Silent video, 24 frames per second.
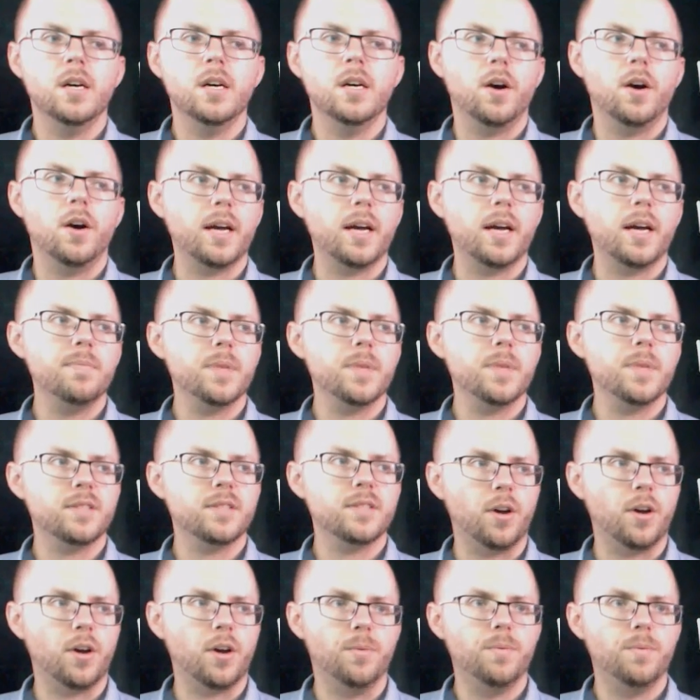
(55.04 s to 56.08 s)
Okay,
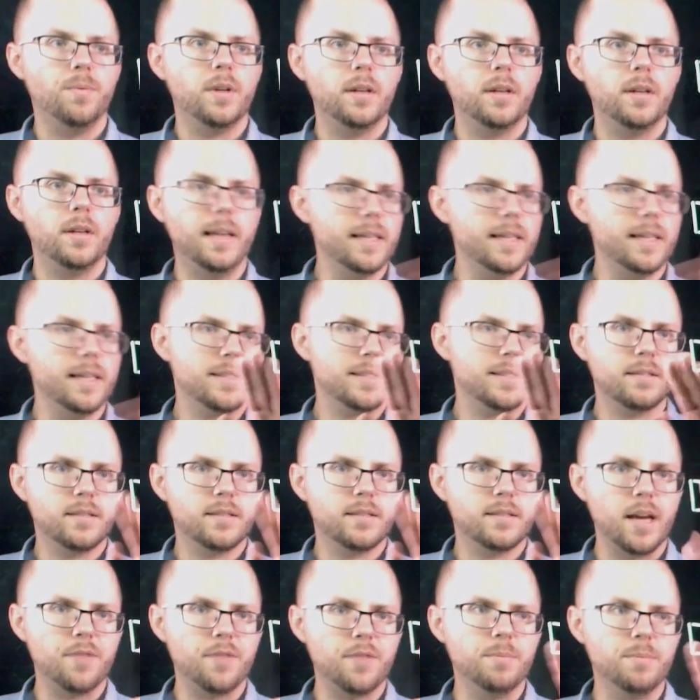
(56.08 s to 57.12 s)
so let's
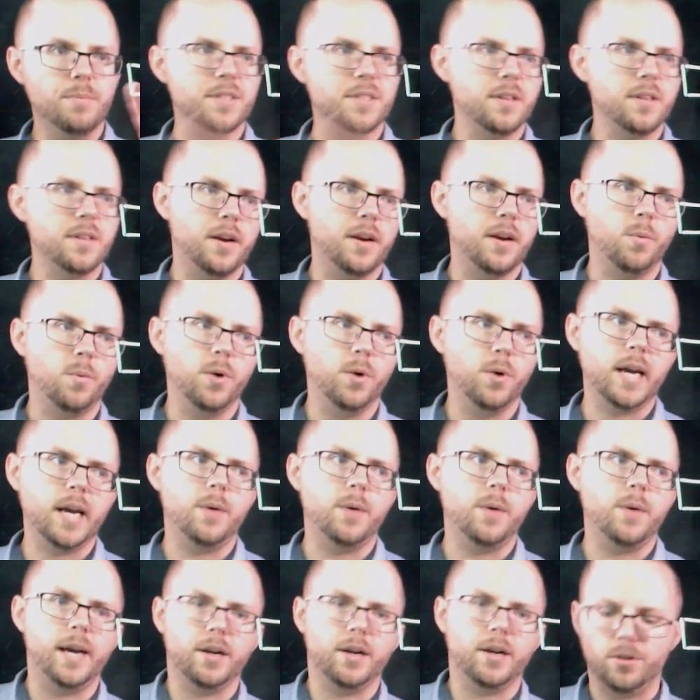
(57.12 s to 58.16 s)
start from this side and work our
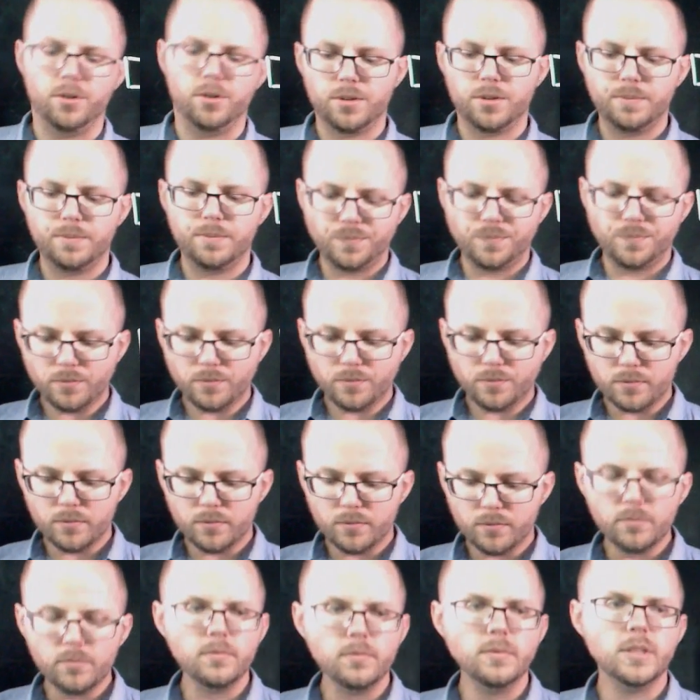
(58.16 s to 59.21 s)
way across.
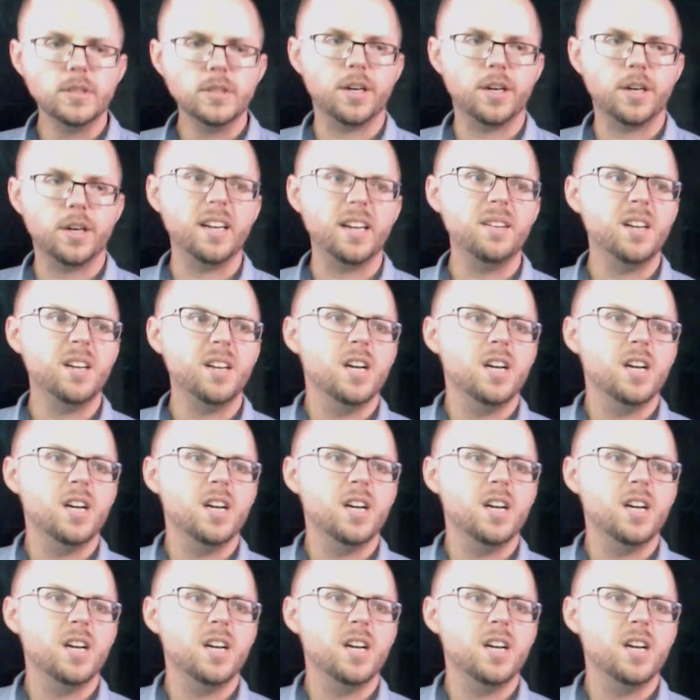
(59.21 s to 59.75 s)
Okay,